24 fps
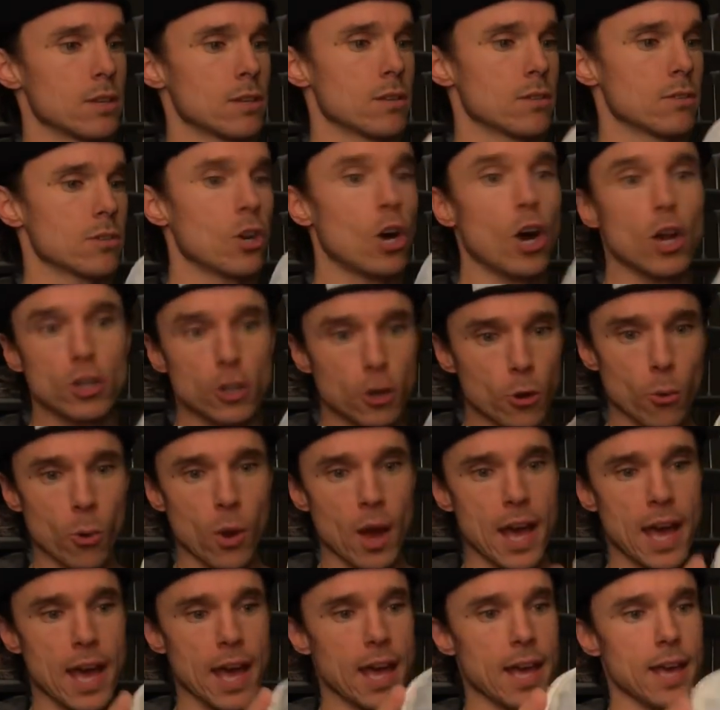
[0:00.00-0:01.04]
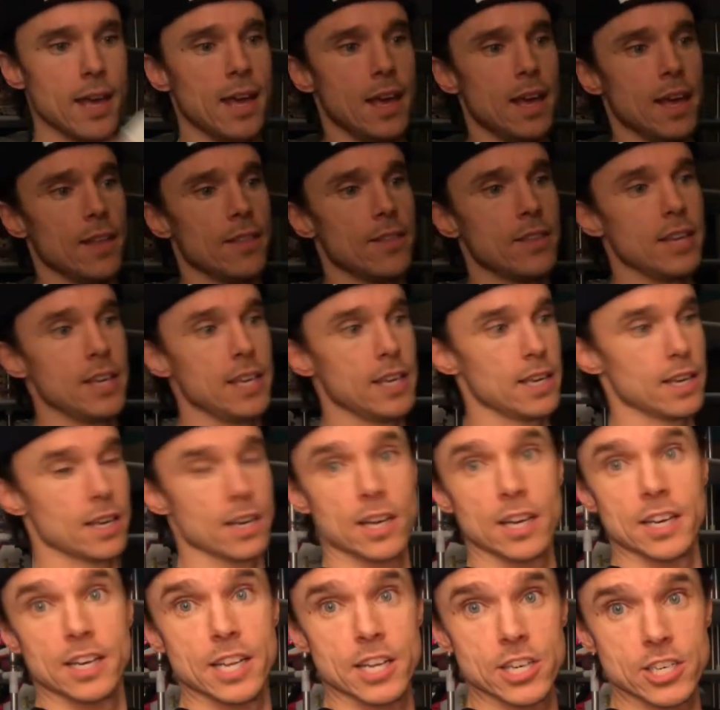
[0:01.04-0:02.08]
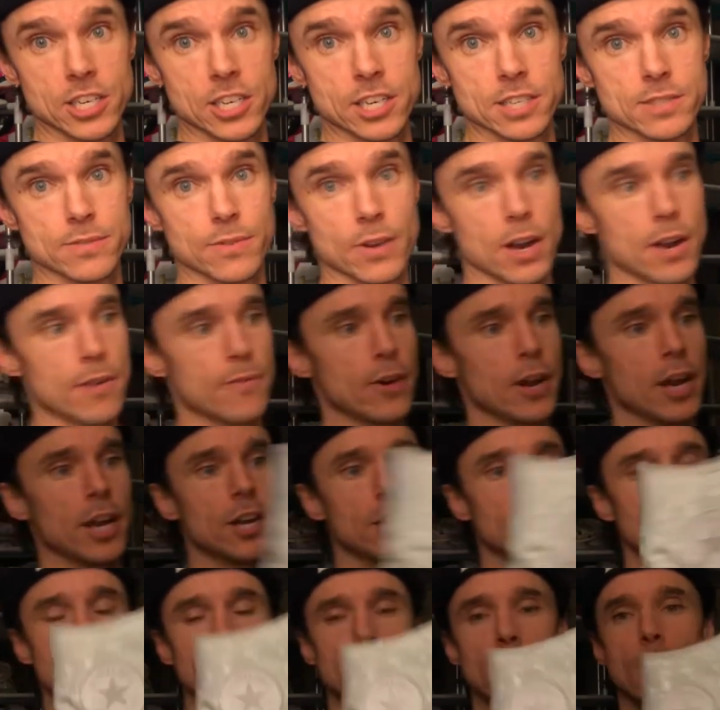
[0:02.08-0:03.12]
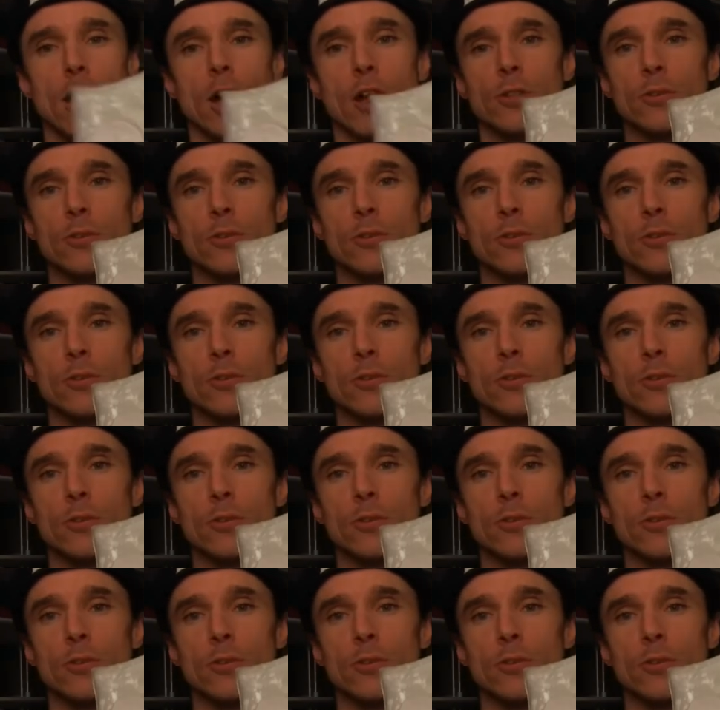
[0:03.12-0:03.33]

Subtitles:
colorway. The condition is very, very good.